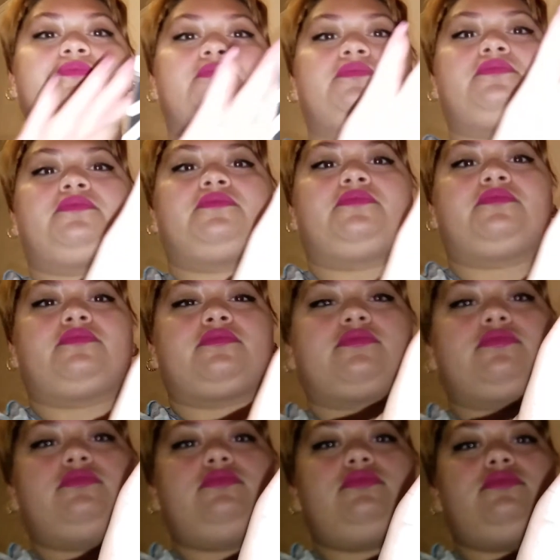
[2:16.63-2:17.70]

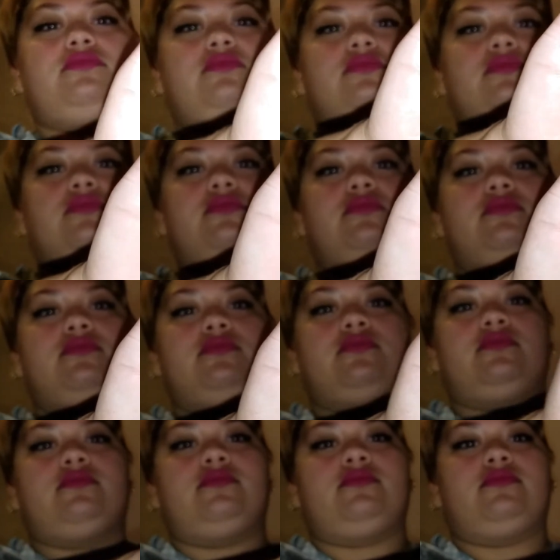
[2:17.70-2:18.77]

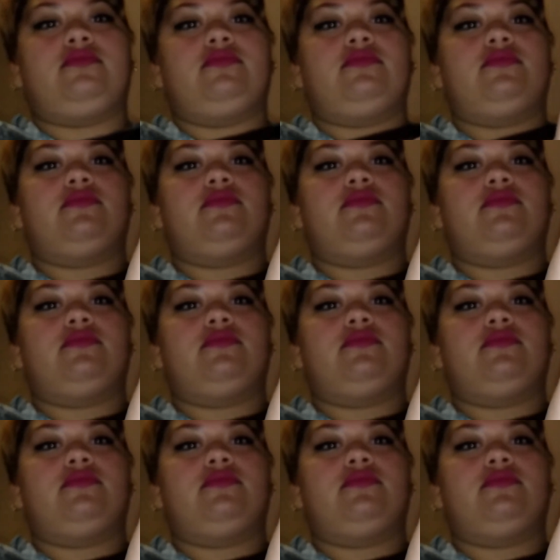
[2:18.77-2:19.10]
Nothing is said.